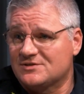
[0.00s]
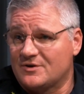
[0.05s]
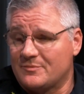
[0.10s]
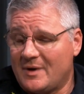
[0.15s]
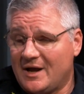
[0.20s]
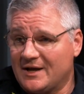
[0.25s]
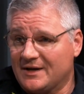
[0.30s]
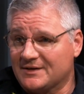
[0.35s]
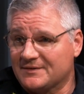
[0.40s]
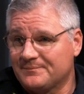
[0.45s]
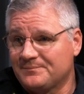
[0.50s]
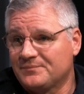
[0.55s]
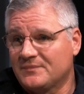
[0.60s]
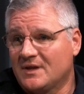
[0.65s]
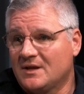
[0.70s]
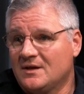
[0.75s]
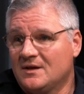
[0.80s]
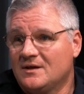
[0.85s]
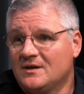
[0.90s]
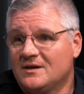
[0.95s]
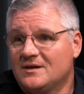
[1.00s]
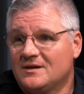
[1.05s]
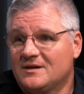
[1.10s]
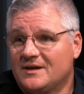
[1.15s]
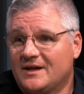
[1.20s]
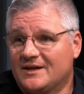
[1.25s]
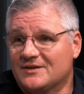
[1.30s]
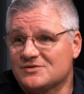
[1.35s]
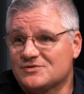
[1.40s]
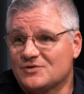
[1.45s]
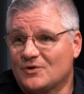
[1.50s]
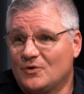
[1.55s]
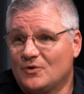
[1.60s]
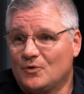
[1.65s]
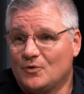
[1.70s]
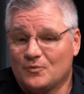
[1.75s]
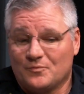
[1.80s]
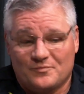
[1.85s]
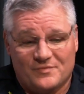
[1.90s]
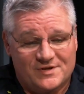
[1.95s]
their mind. And
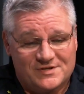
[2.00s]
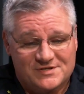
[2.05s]
so the